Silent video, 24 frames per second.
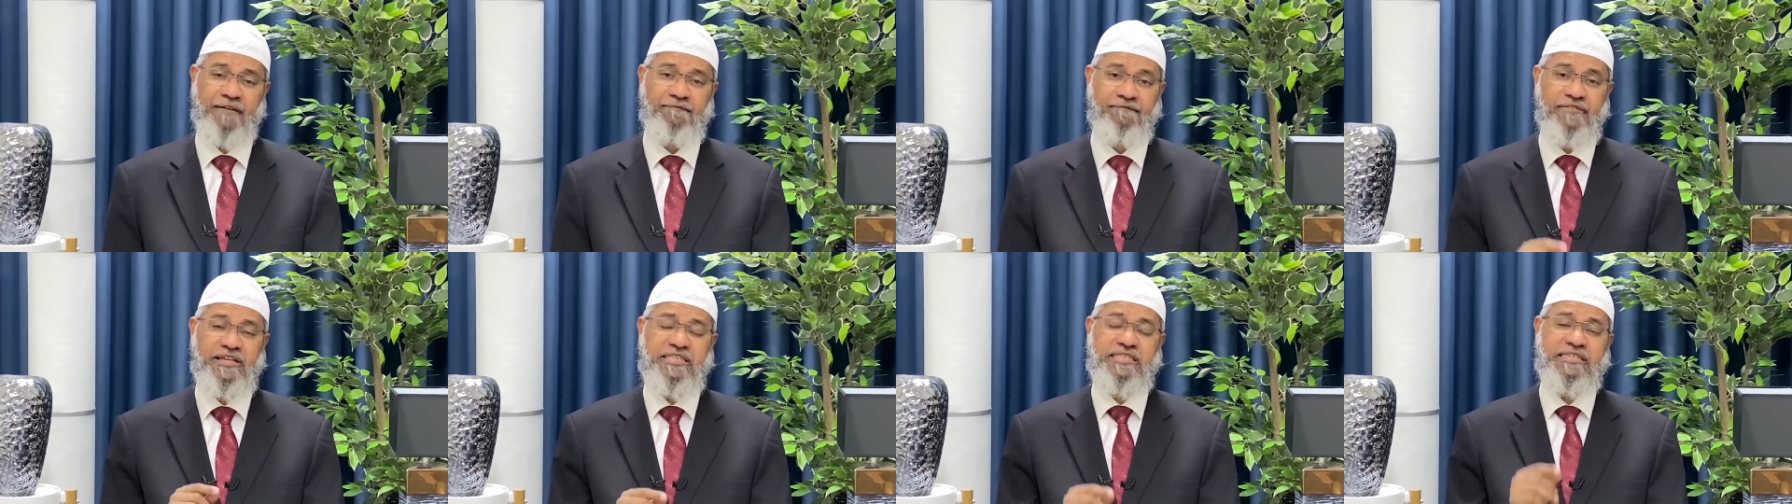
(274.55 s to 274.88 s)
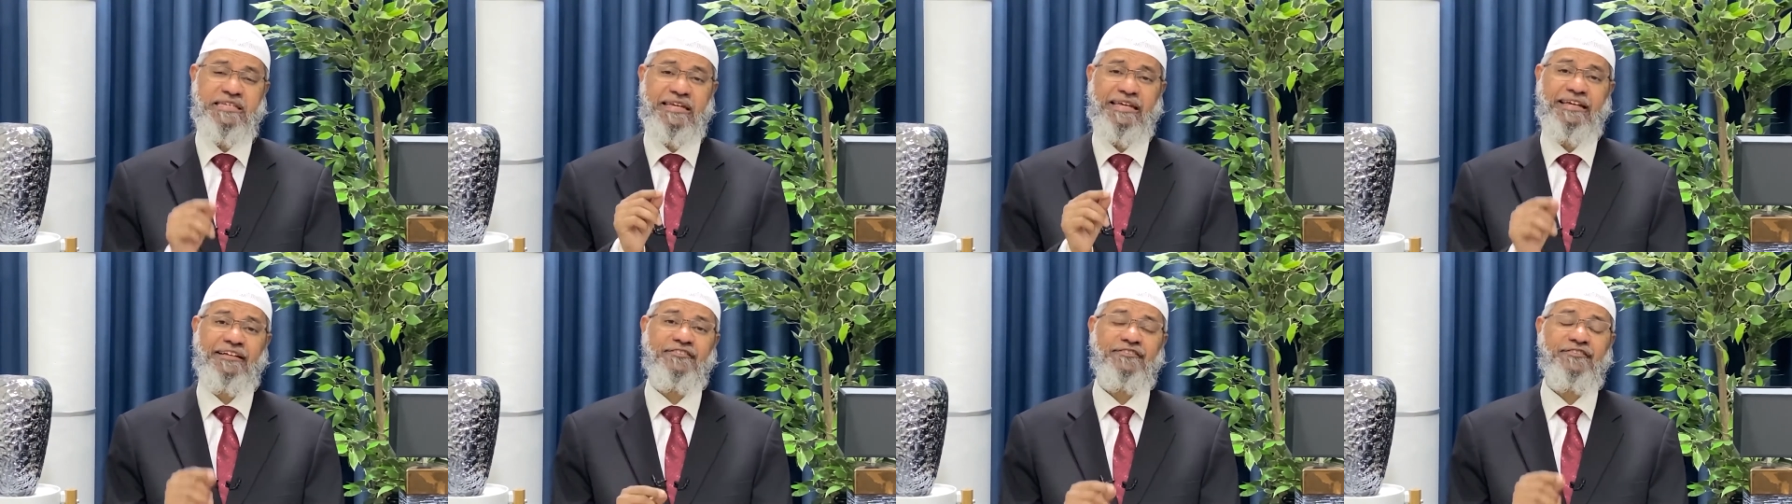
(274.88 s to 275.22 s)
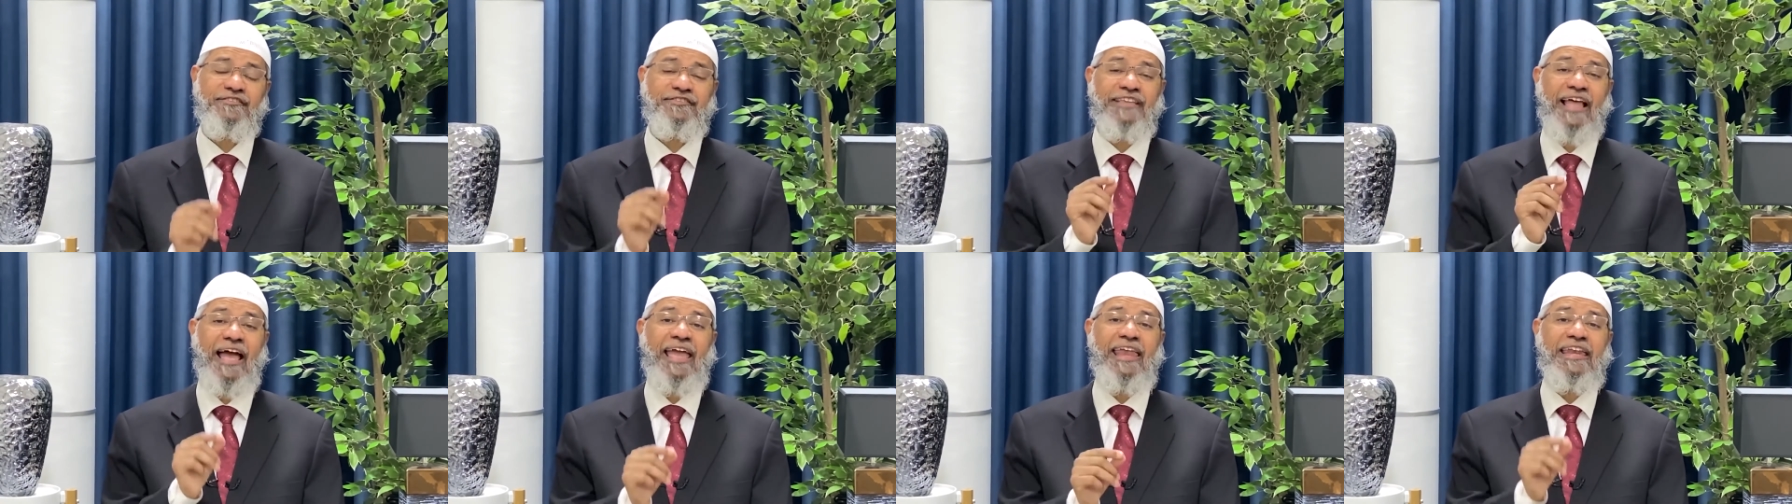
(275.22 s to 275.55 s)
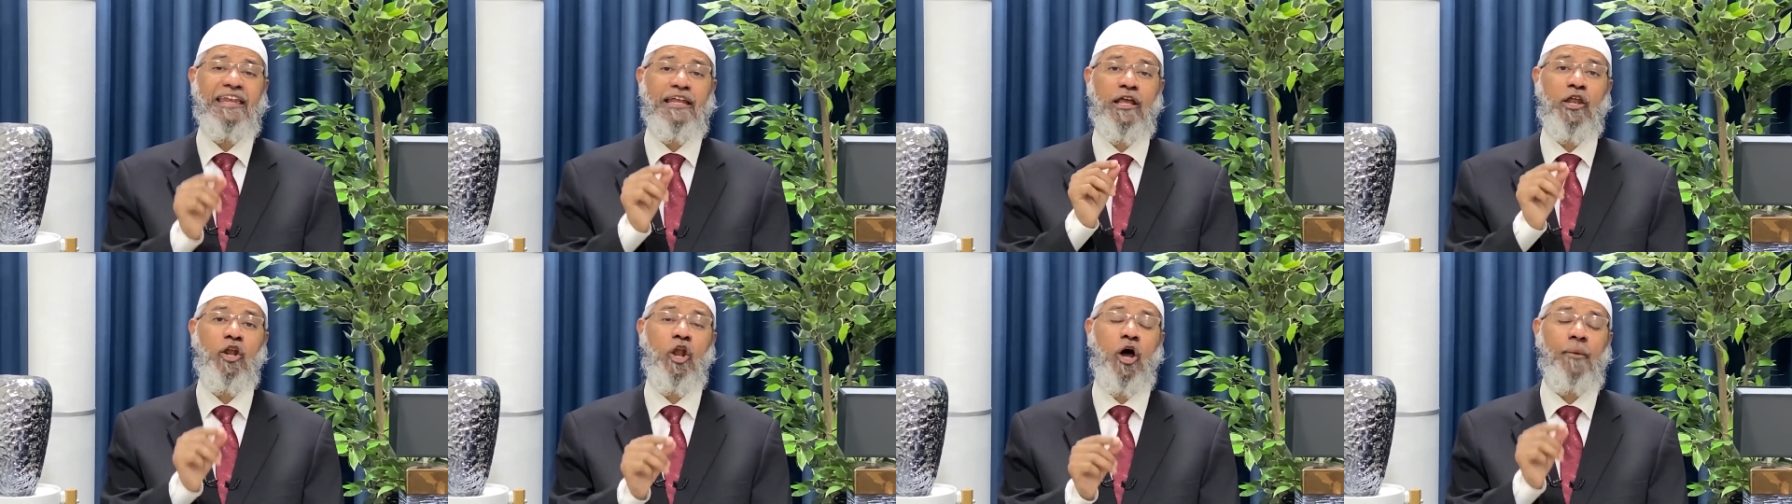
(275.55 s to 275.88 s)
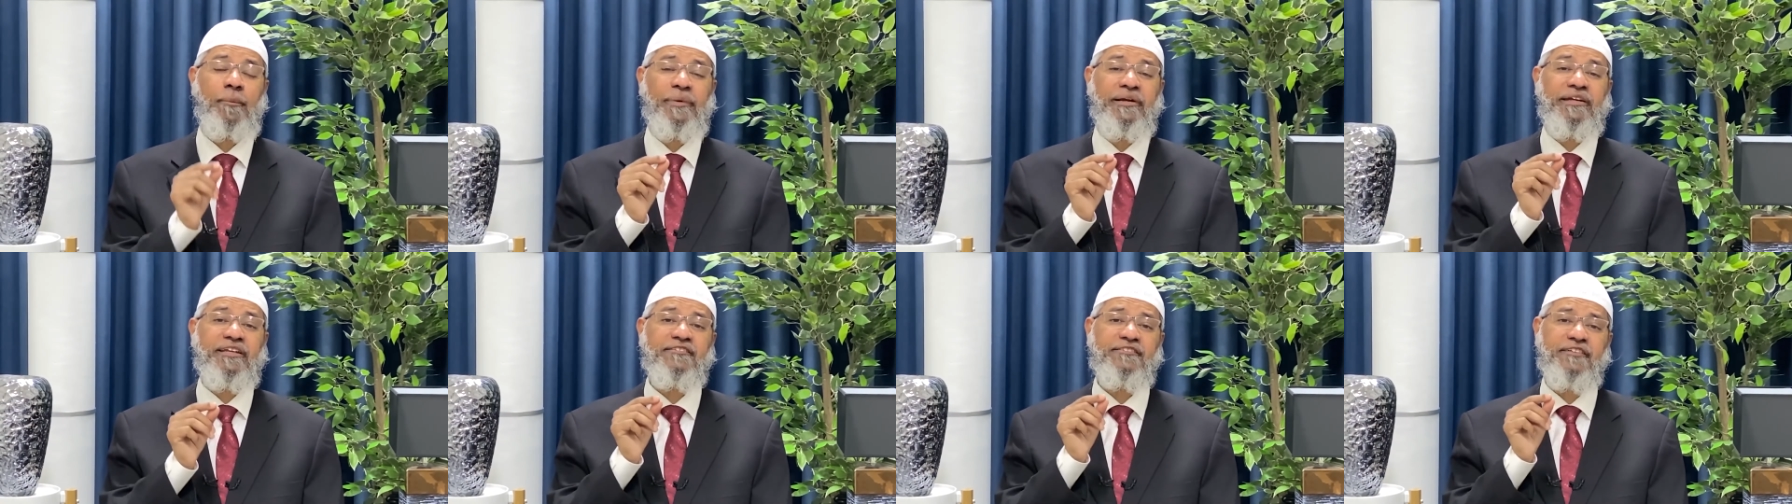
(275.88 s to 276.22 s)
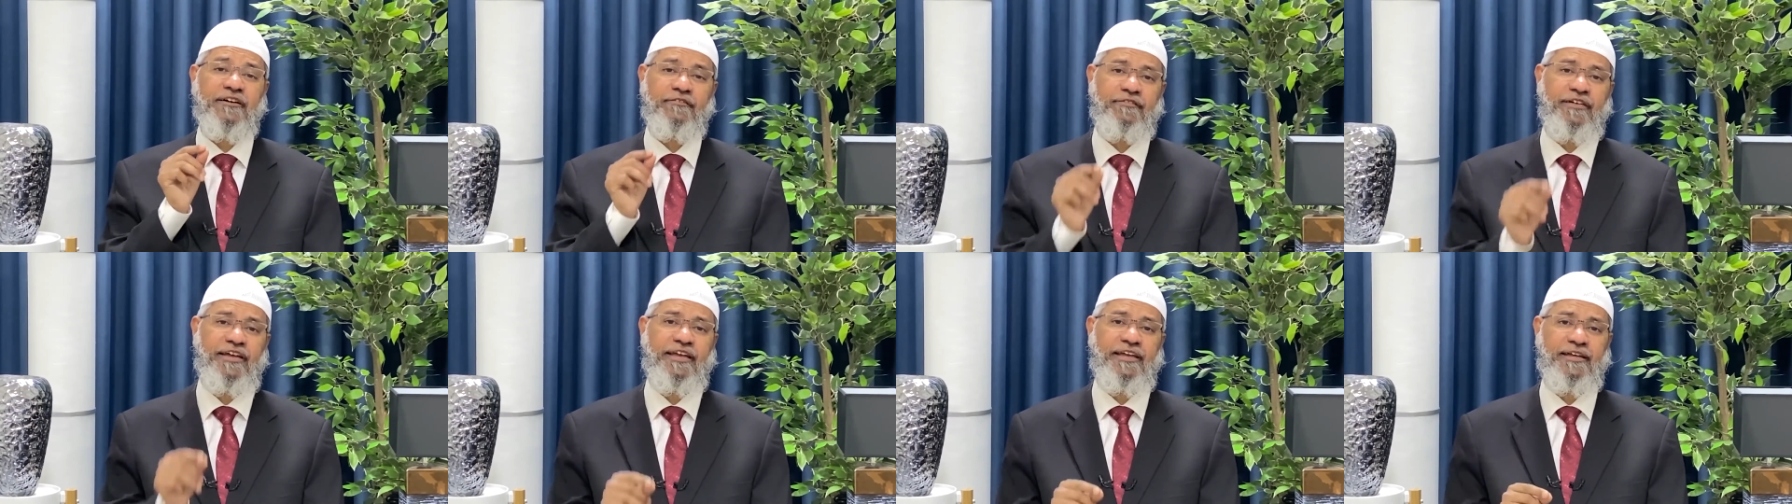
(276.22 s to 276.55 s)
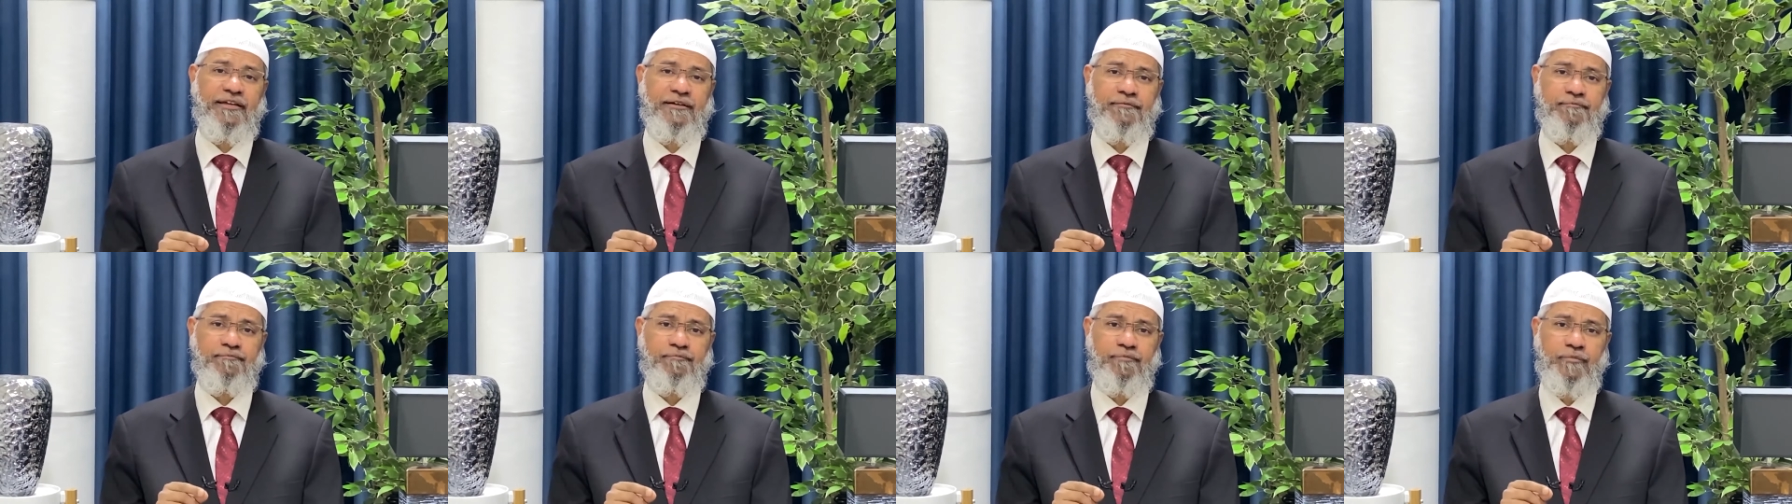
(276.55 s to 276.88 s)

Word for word: which is 9 kilometers away